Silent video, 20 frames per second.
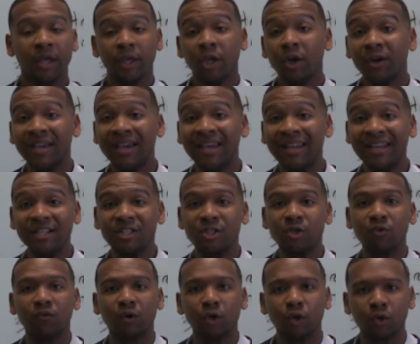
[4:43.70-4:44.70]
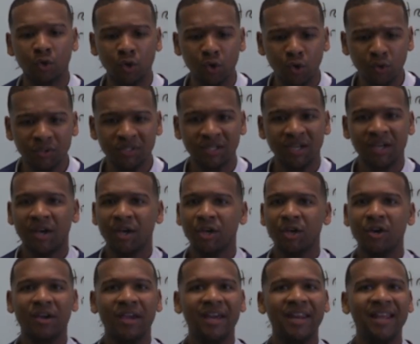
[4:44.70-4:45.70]
You're getting to recruit,
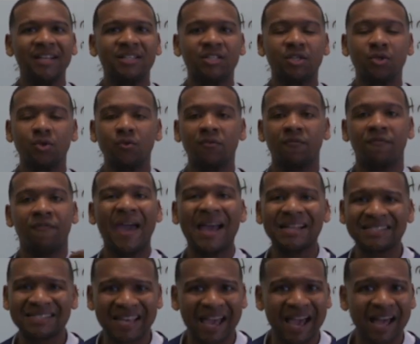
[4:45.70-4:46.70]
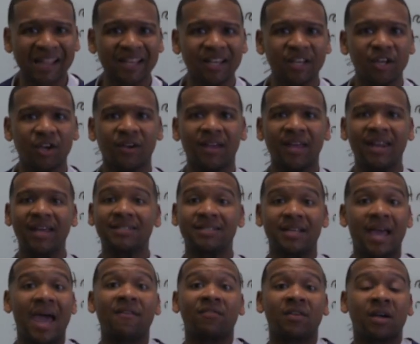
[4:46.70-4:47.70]
you're getting to vet talent, you're getting to
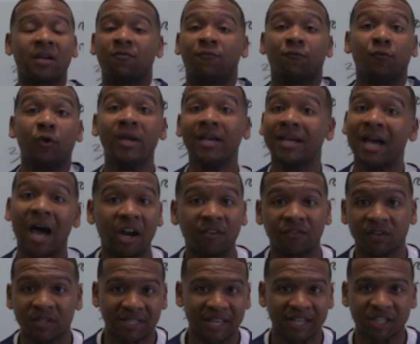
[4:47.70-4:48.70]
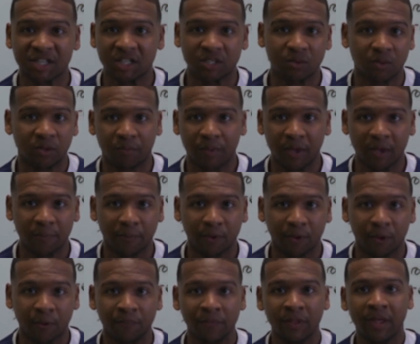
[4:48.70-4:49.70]
have free conversations with
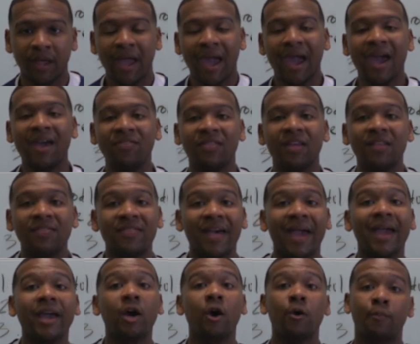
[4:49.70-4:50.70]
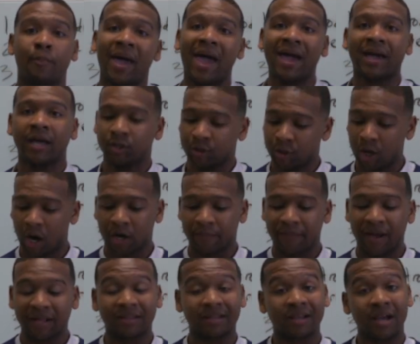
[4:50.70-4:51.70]
people, and then they go back and talk
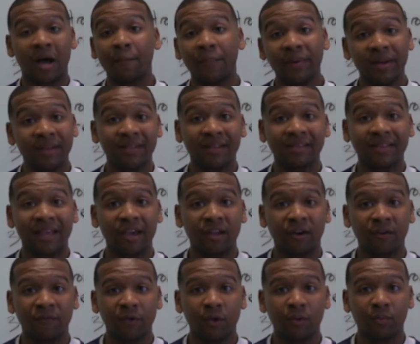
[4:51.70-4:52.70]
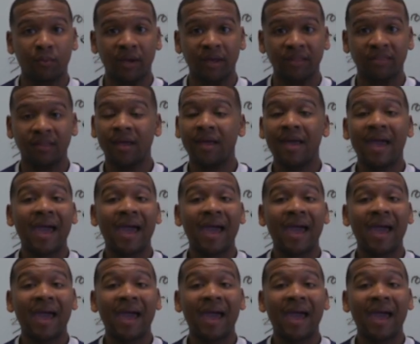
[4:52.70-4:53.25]
about the company that they interviewed with,